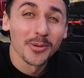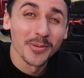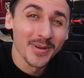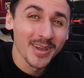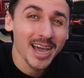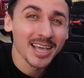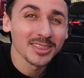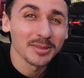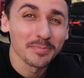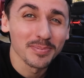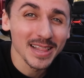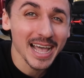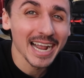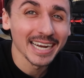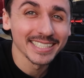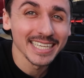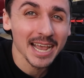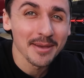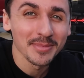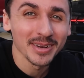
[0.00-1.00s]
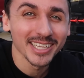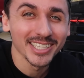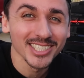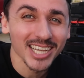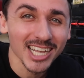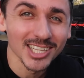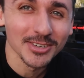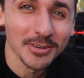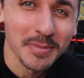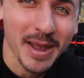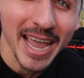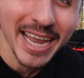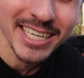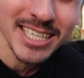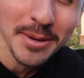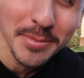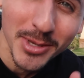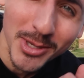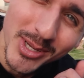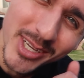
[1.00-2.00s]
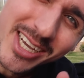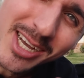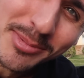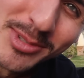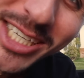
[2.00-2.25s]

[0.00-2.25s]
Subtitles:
We got the black diamond exhaust from AWE, come